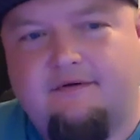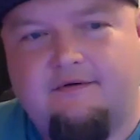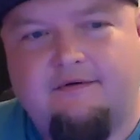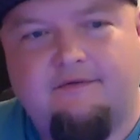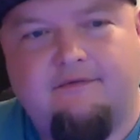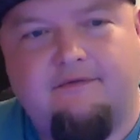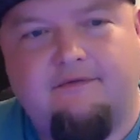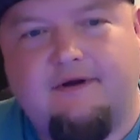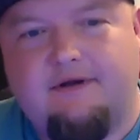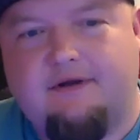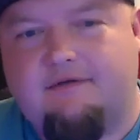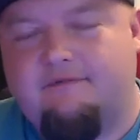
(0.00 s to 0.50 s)

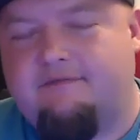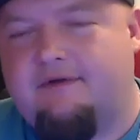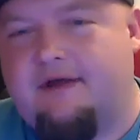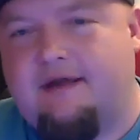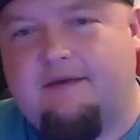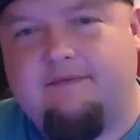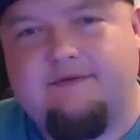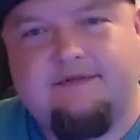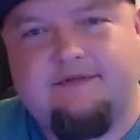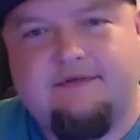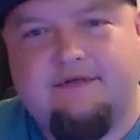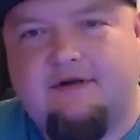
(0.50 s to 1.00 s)
fucking
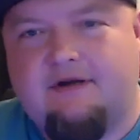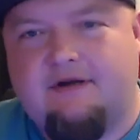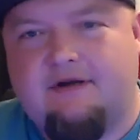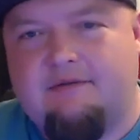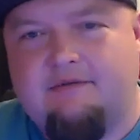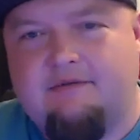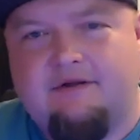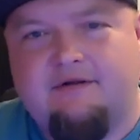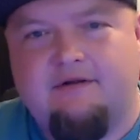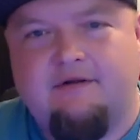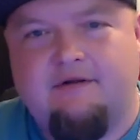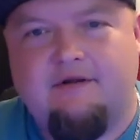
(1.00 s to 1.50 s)
vapes. You know what I
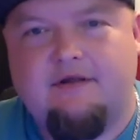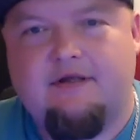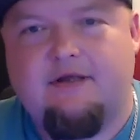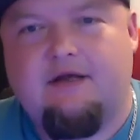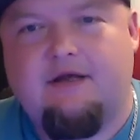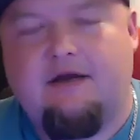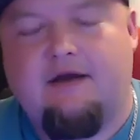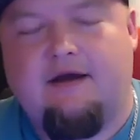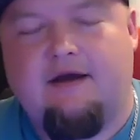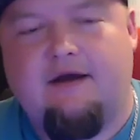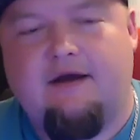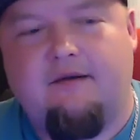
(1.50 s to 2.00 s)
mean?
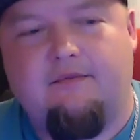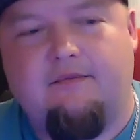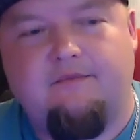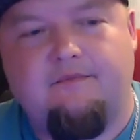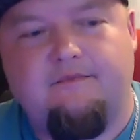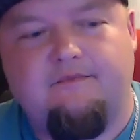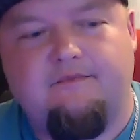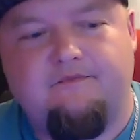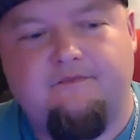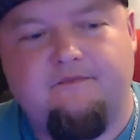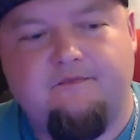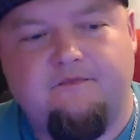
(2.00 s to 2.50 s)
Um,
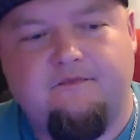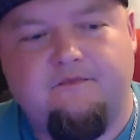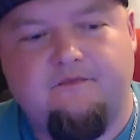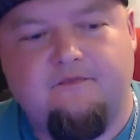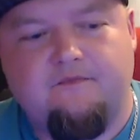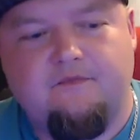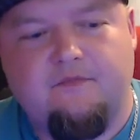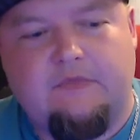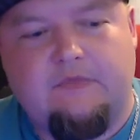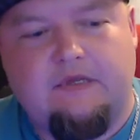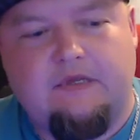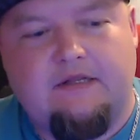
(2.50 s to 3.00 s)

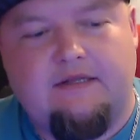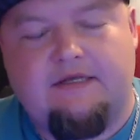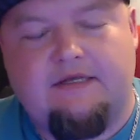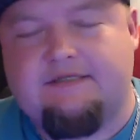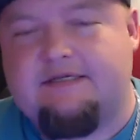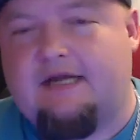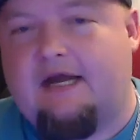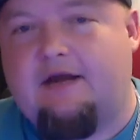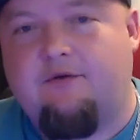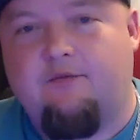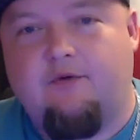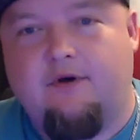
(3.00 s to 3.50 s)
at
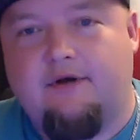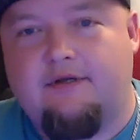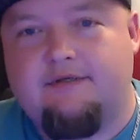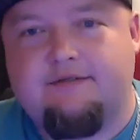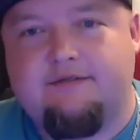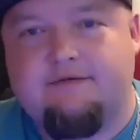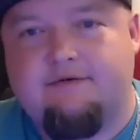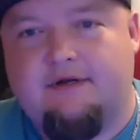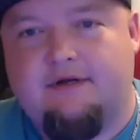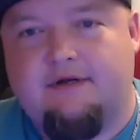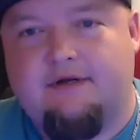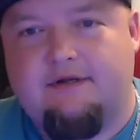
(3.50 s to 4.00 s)
least I
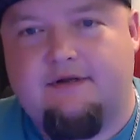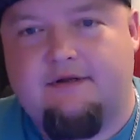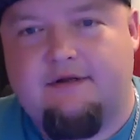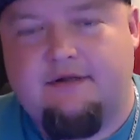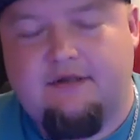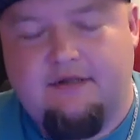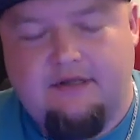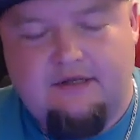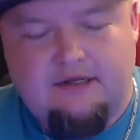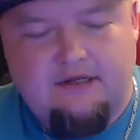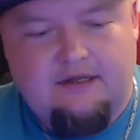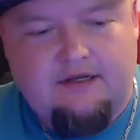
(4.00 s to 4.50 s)
was, right?
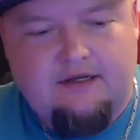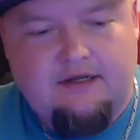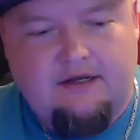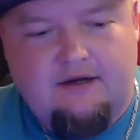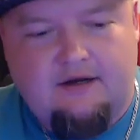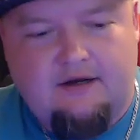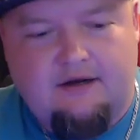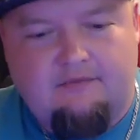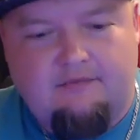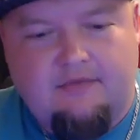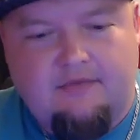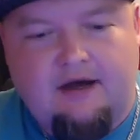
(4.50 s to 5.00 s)

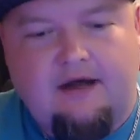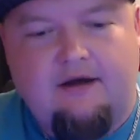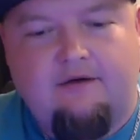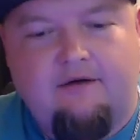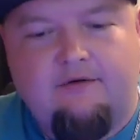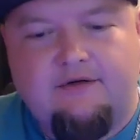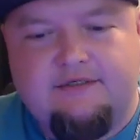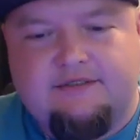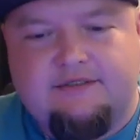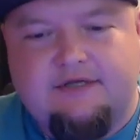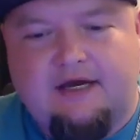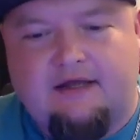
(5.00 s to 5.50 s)
um, I
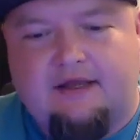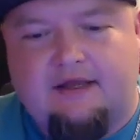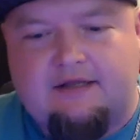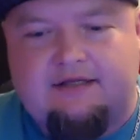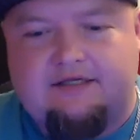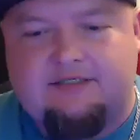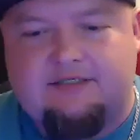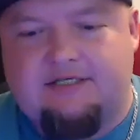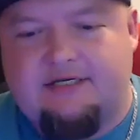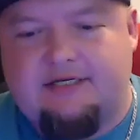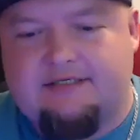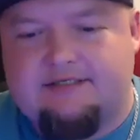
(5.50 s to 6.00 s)
always thought like
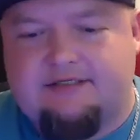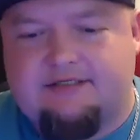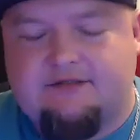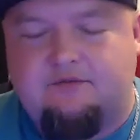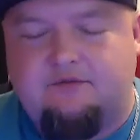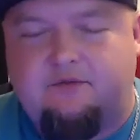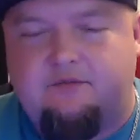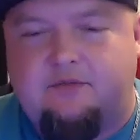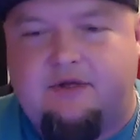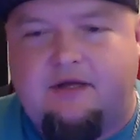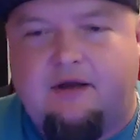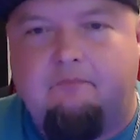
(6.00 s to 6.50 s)
this Genesis
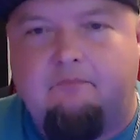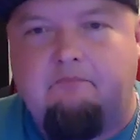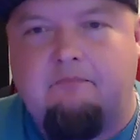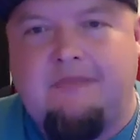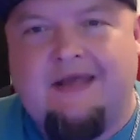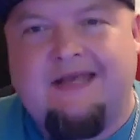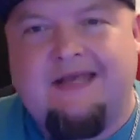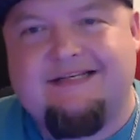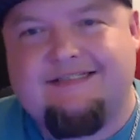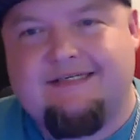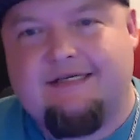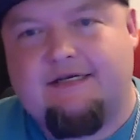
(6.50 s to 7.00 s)
would be
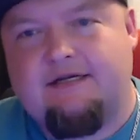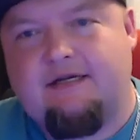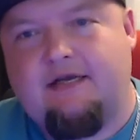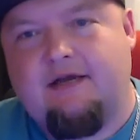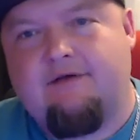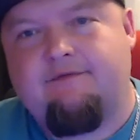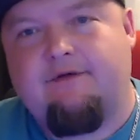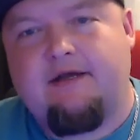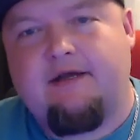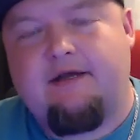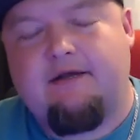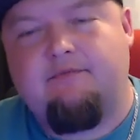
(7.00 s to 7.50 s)
amazing
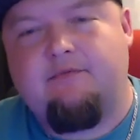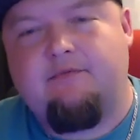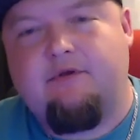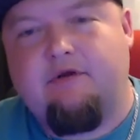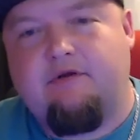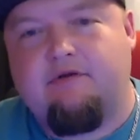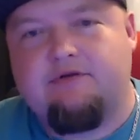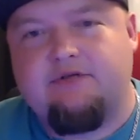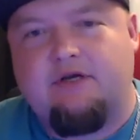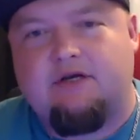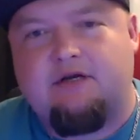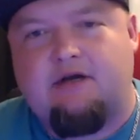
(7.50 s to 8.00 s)
if I could
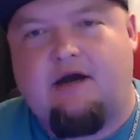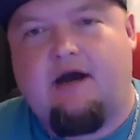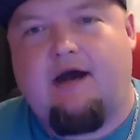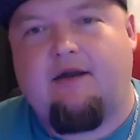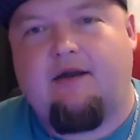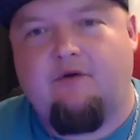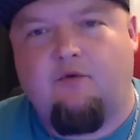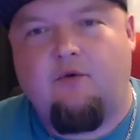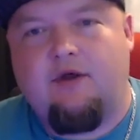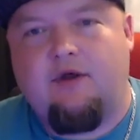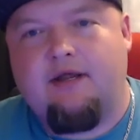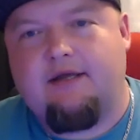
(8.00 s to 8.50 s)
use a
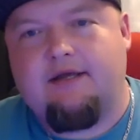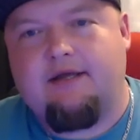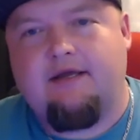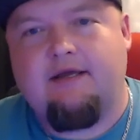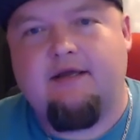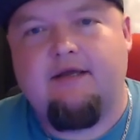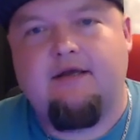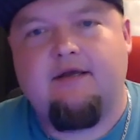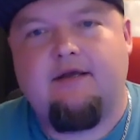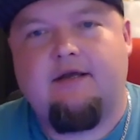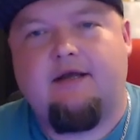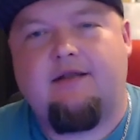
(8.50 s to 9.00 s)
cotton wick.
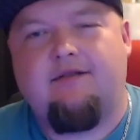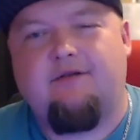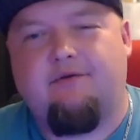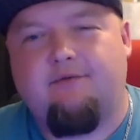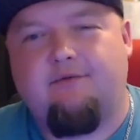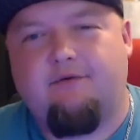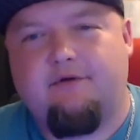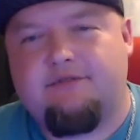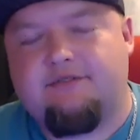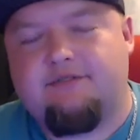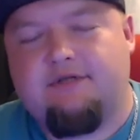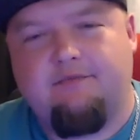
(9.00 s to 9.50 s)
And there
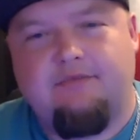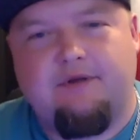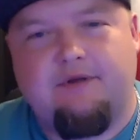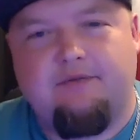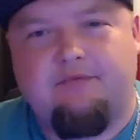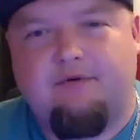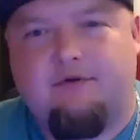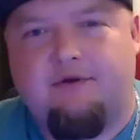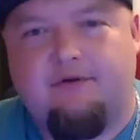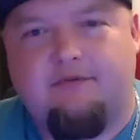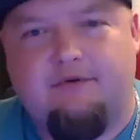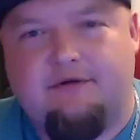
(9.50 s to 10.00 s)
were some
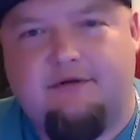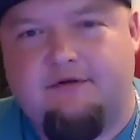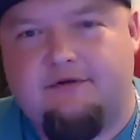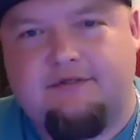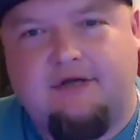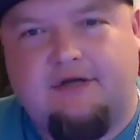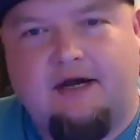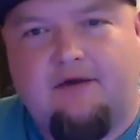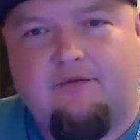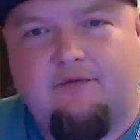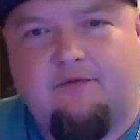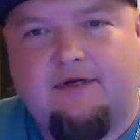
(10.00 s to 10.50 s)
people that would use
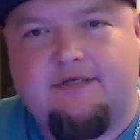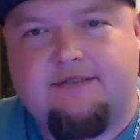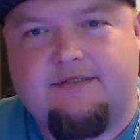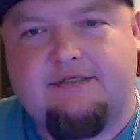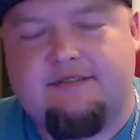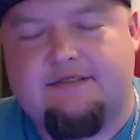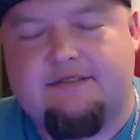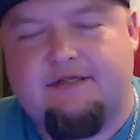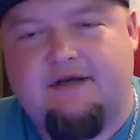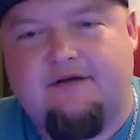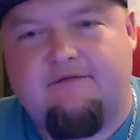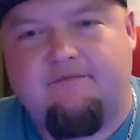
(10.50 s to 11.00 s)
cotton wicks
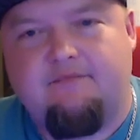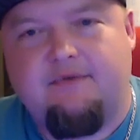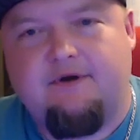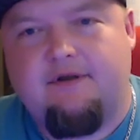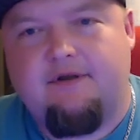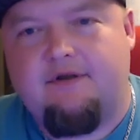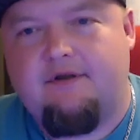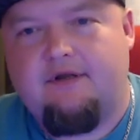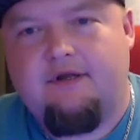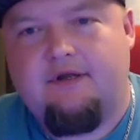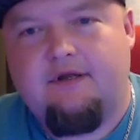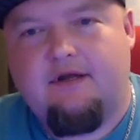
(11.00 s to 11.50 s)
and stuff, but
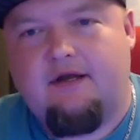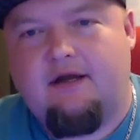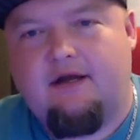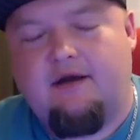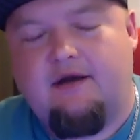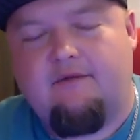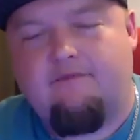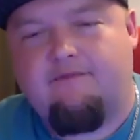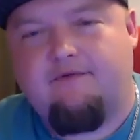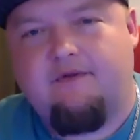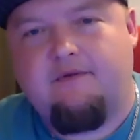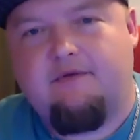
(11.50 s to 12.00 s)

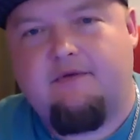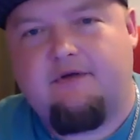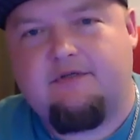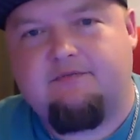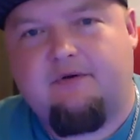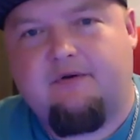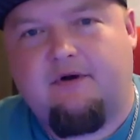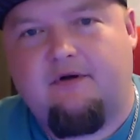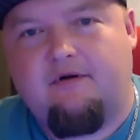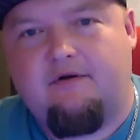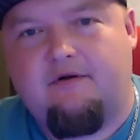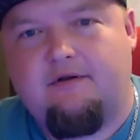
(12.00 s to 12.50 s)
um, for the most
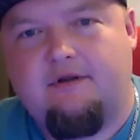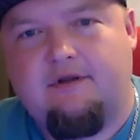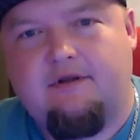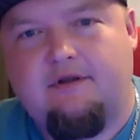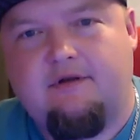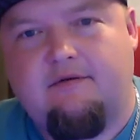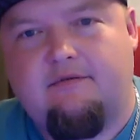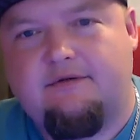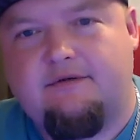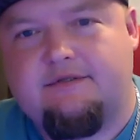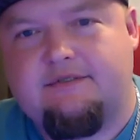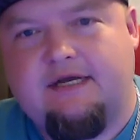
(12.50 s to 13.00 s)
part,
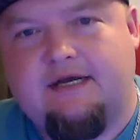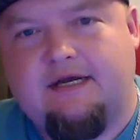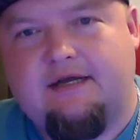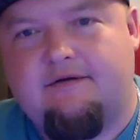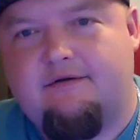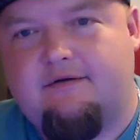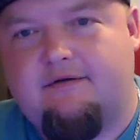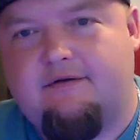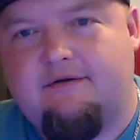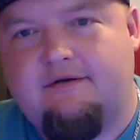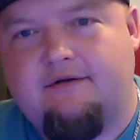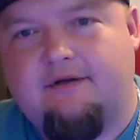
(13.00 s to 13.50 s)
it was
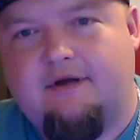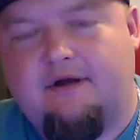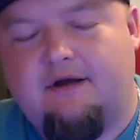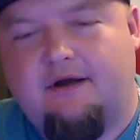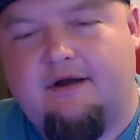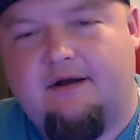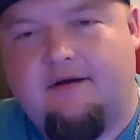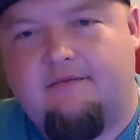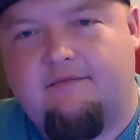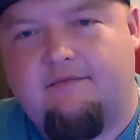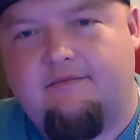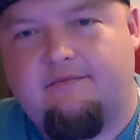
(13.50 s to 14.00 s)
that
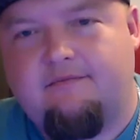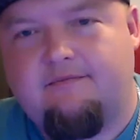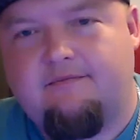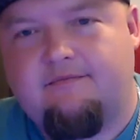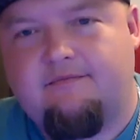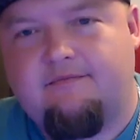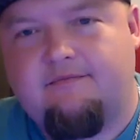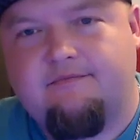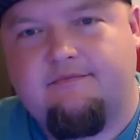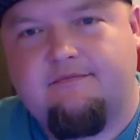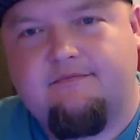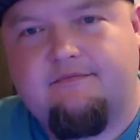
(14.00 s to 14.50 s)
um,
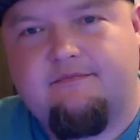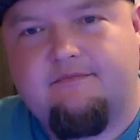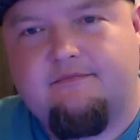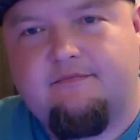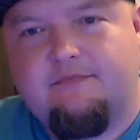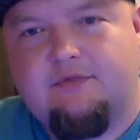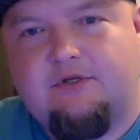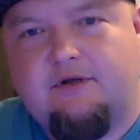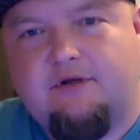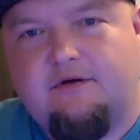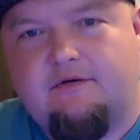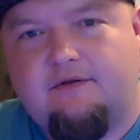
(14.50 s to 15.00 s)

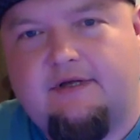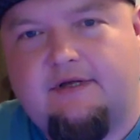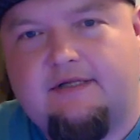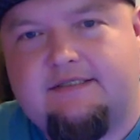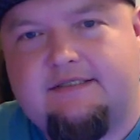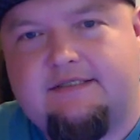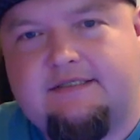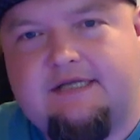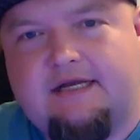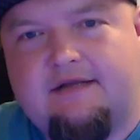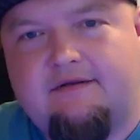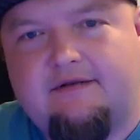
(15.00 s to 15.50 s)
you know that
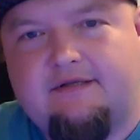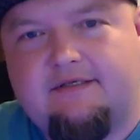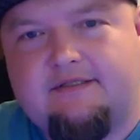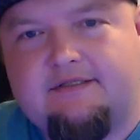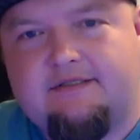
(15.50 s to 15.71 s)
stainless